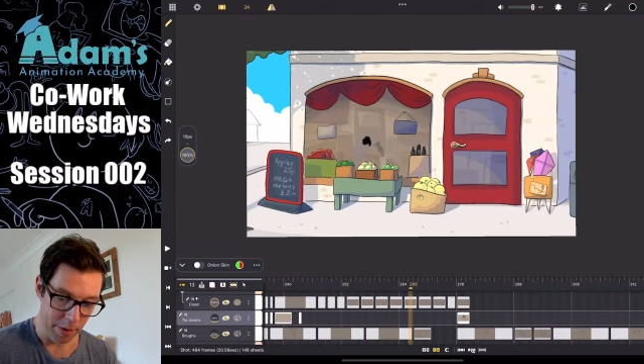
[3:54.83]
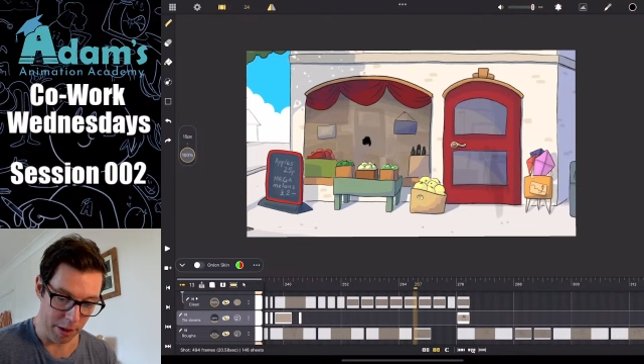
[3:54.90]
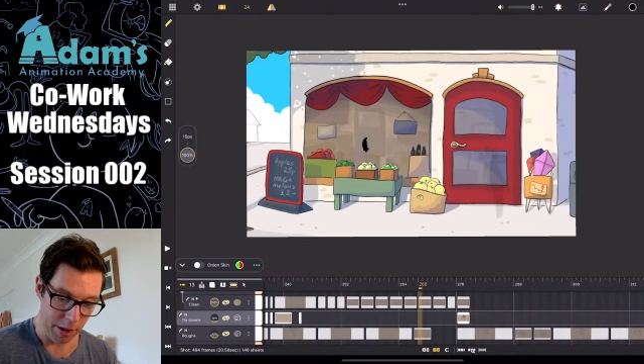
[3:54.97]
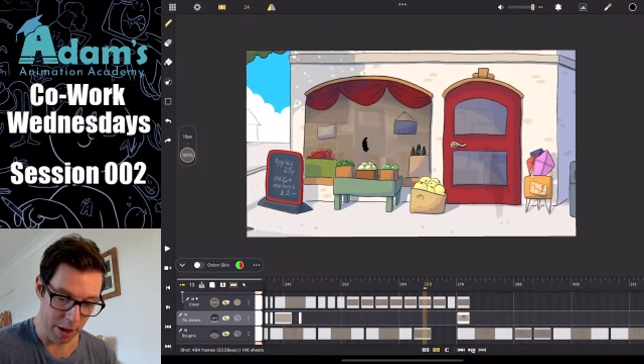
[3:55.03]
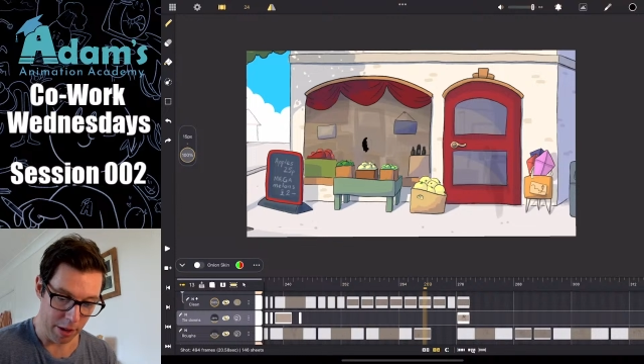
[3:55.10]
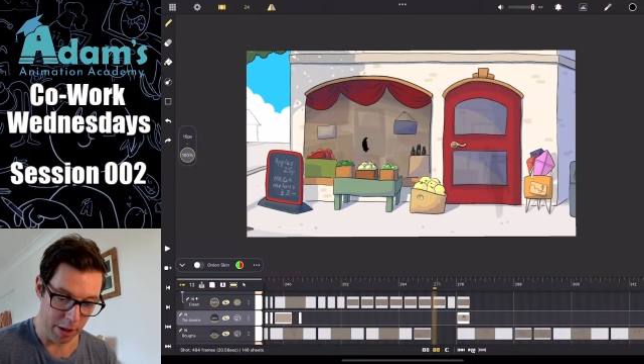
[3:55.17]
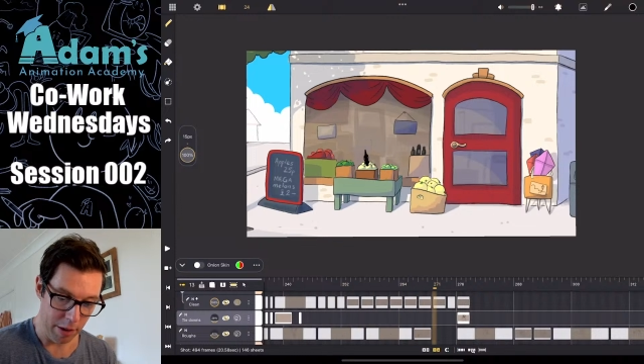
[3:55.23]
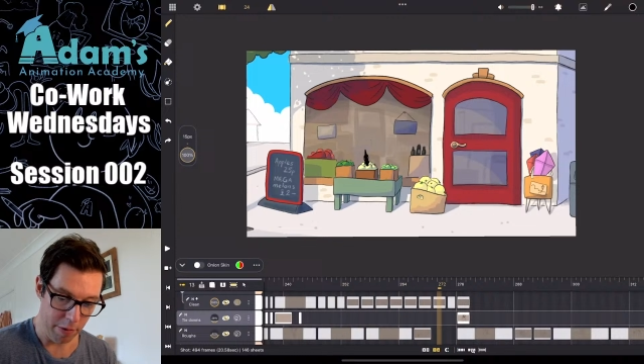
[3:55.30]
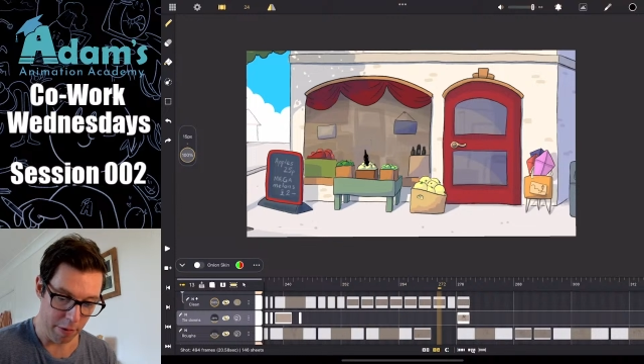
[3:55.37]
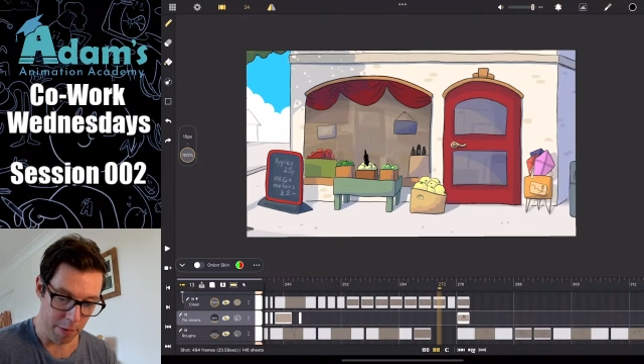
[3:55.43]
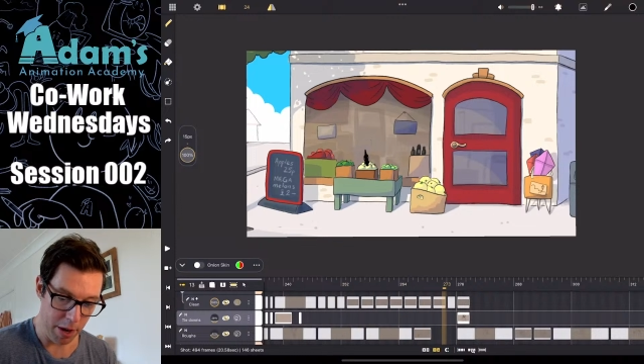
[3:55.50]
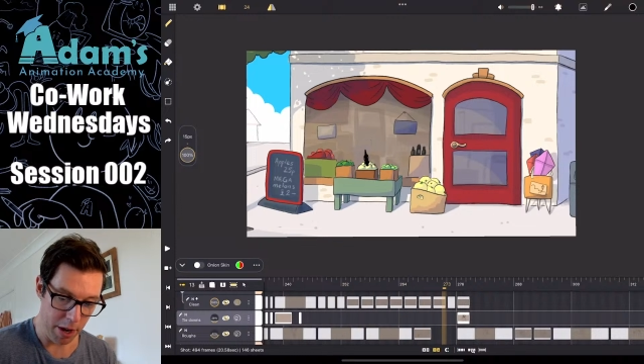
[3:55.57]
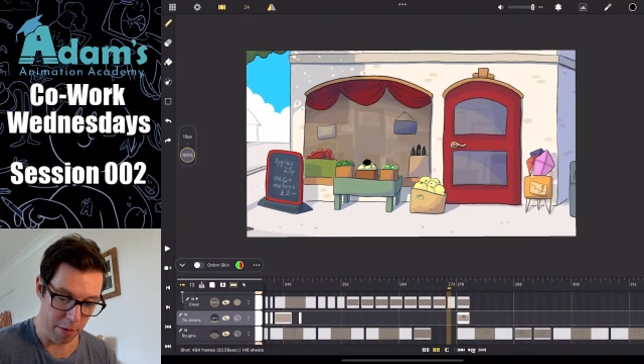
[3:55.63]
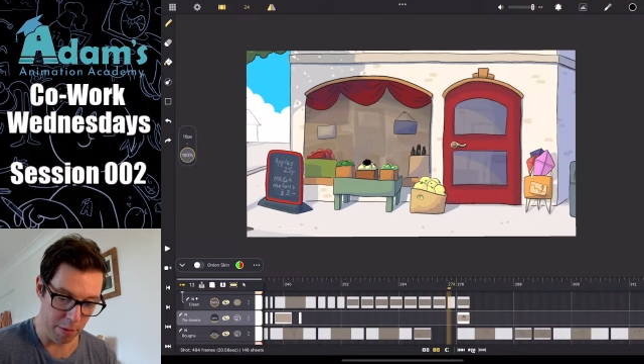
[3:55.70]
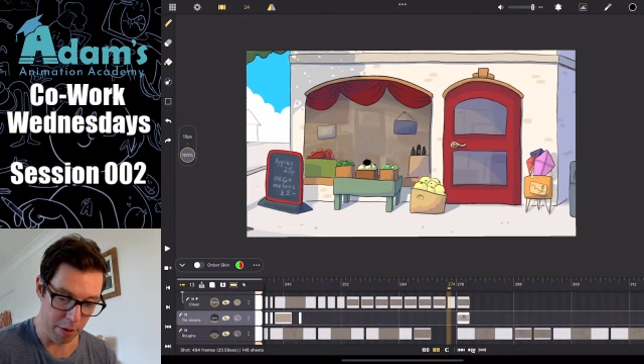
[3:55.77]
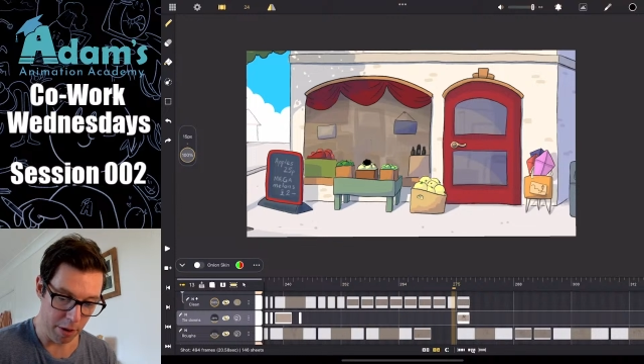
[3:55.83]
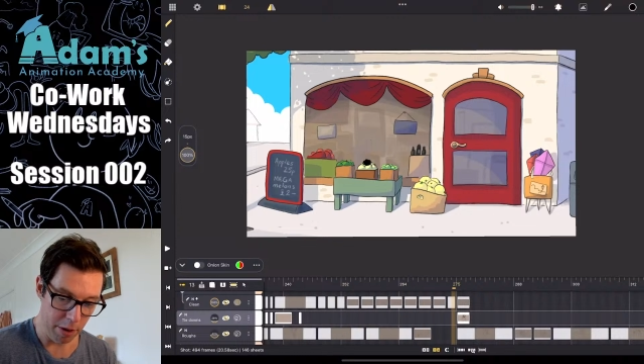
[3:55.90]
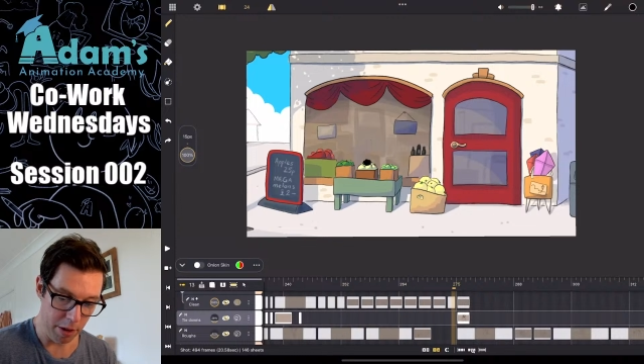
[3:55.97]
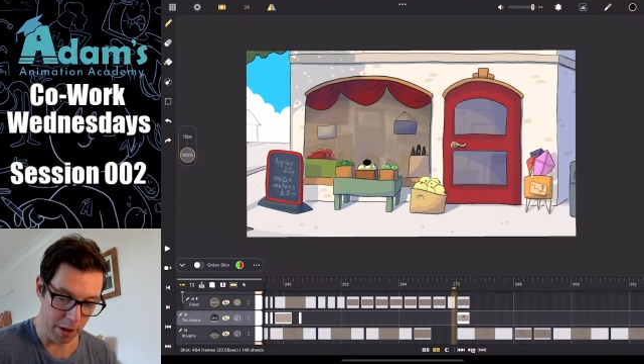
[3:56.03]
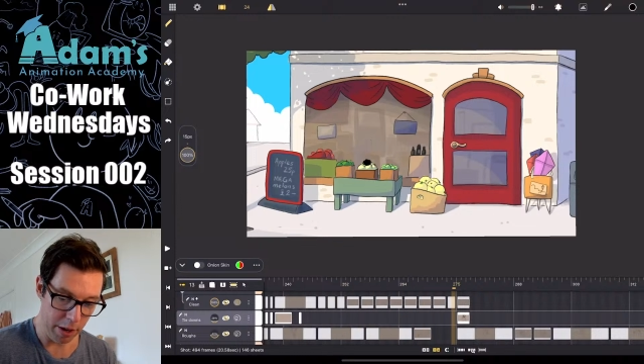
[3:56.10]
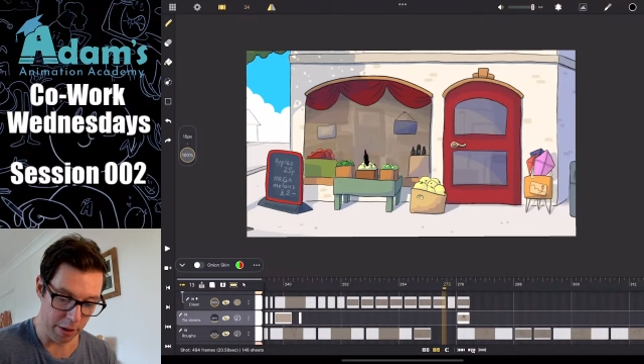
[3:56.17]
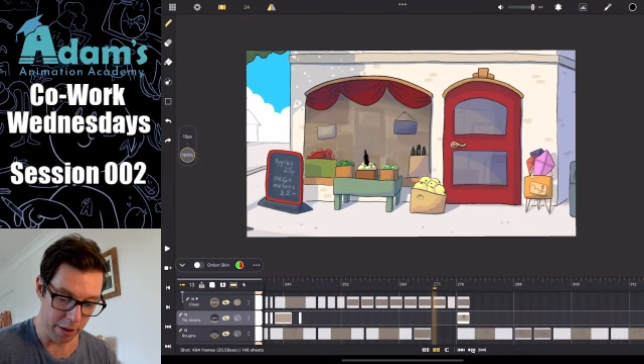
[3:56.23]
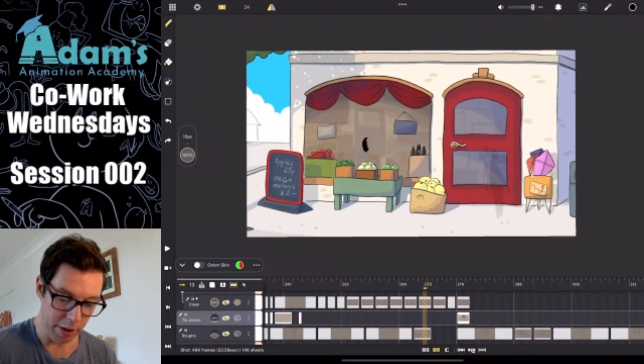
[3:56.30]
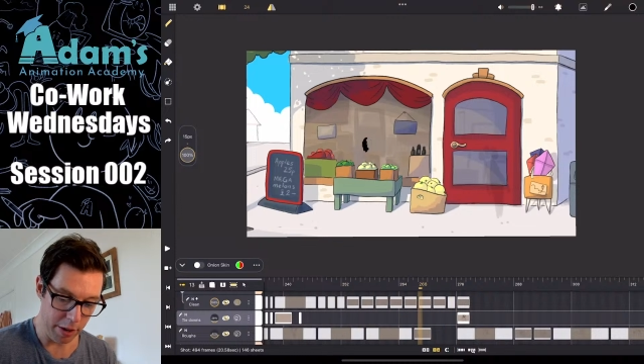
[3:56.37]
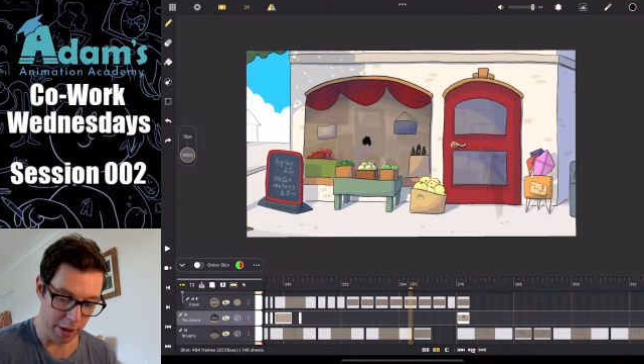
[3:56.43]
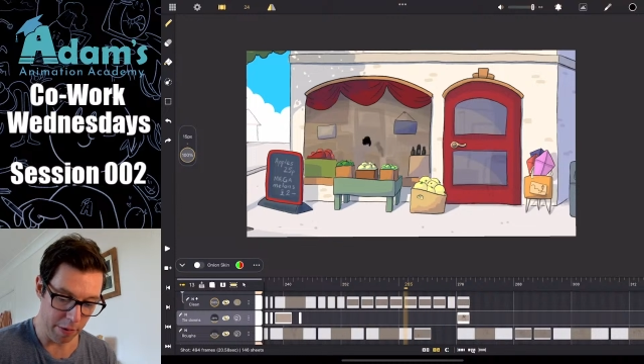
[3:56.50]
I think for me, one of the things that's